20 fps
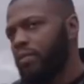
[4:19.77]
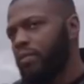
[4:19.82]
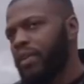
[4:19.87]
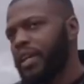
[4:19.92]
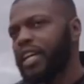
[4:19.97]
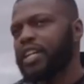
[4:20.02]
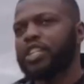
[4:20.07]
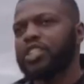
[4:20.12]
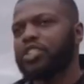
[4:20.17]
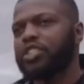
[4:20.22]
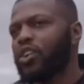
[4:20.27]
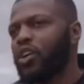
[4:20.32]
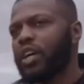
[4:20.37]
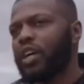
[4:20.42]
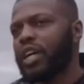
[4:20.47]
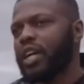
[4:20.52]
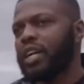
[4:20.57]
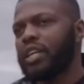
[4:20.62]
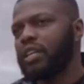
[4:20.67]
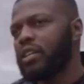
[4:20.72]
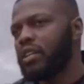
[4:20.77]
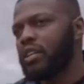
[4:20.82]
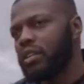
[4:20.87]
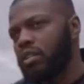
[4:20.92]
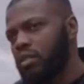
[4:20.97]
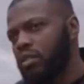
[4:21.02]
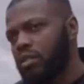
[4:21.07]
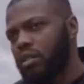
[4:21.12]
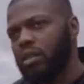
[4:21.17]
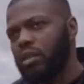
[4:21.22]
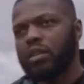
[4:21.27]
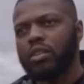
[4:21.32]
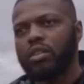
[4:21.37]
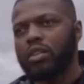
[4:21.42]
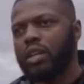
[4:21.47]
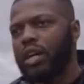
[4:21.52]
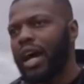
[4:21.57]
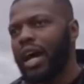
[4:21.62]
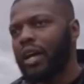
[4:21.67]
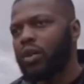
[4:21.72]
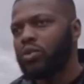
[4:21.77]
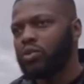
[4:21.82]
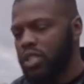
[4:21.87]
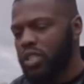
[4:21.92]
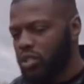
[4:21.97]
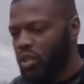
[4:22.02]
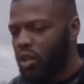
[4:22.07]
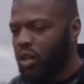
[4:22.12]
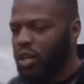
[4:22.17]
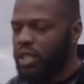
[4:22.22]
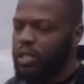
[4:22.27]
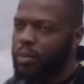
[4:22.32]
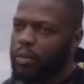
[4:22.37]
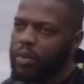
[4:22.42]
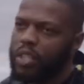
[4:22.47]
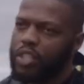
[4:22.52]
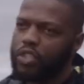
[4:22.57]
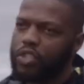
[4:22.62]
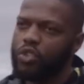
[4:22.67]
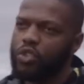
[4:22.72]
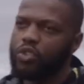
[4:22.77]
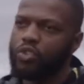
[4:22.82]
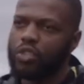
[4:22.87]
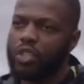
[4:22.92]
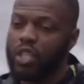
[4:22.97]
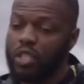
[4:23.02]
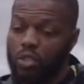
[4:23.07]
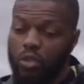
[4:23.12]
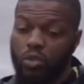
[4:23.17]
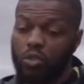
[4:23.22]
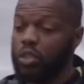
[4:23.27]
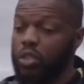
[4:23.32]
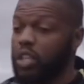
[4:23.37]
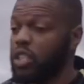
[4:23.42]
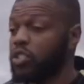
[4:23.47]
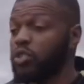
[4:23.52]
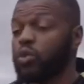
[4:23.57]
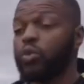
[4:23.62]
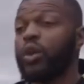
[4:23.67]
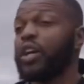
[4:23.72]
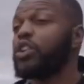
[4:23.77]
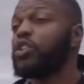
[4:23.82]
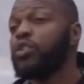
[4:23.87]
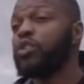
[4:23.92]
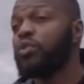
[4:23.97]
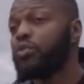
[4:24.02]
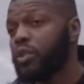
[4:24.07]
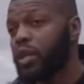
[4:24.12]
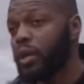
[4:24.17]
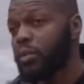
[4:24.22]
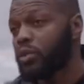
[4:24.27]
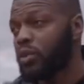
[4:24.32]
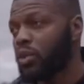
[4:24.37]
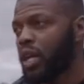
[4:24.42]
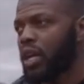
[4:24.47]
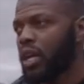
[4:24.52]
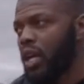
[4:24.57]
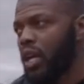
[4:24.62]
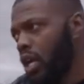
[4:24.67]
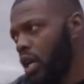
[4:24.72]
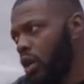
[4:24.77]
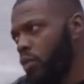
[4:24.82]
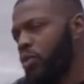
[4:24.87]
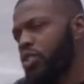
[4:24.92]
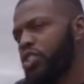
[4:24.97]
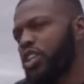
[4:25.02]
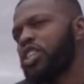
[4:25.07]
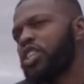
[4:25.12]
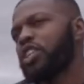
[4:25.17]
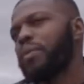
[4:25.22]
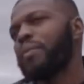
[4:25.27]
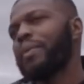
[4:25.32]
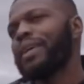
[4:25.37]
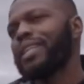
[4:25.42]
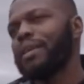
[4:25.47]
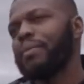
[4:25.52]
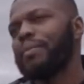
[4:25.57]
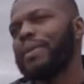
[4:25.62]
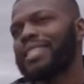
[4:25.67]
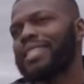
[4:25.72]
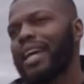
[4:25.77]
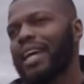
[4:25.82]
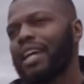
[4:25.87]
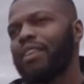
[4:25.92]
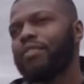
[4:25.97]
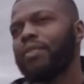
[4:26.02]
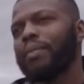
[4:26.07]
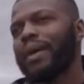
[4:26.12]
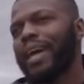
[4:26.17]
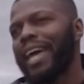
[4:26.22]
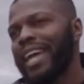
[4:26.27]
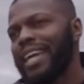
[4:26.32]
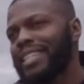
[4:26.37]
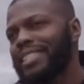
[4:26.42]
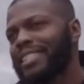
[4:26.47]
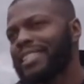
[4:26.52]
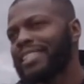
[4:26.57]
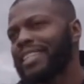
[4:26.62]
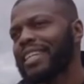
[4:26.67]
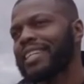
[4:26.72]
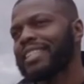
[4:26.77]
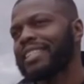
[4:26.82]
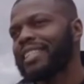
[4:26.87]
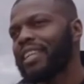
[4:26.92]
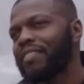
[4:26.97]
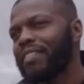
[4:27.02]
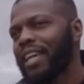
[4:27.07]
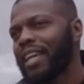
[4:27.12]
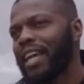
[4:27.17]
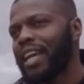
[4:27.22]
Forget just targeting the, the adults, let's target some of these youths. Let's, let's create youth teams so that we change the men mentality from age six, seven,